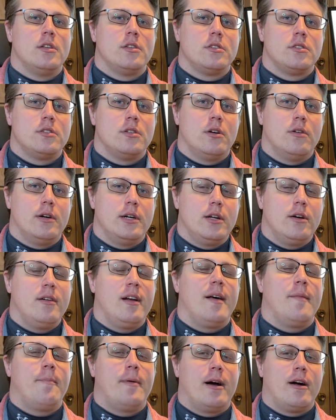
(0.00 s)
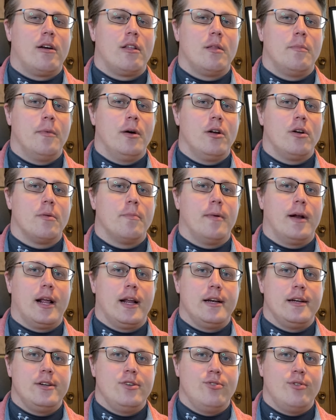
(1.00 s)
so I don't have power to the motor, but I
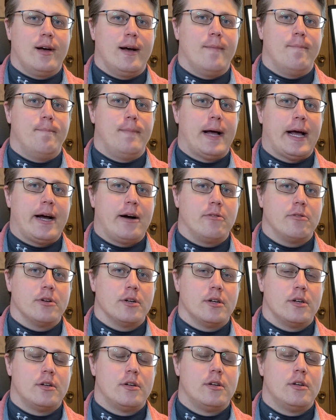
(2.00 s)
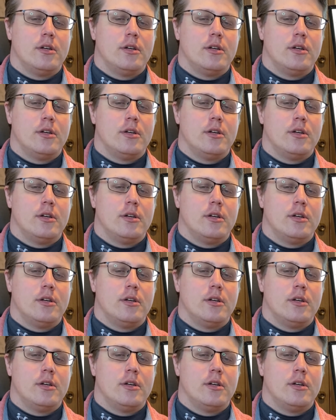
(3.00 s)
do have power,